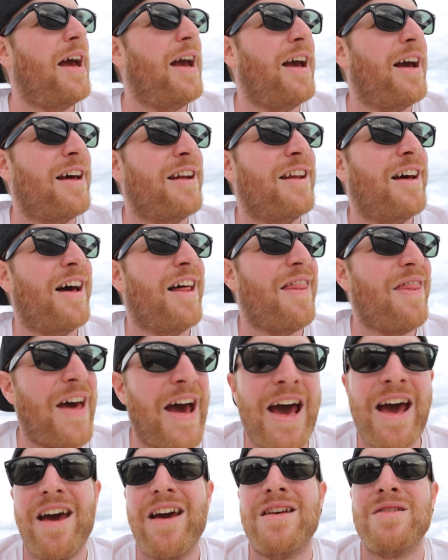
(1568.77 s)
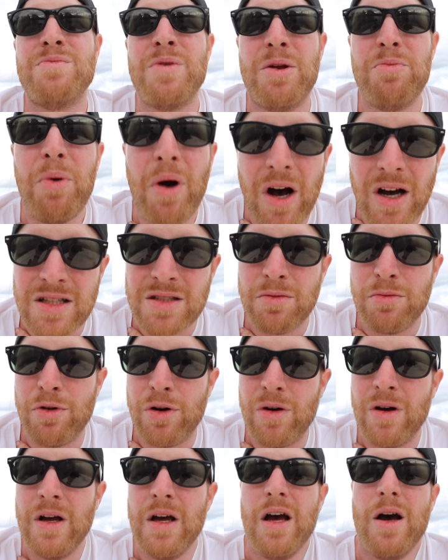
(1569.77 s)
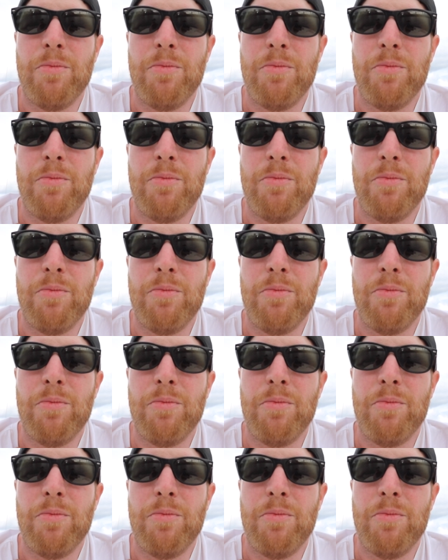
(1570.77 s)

and uh, that is made possible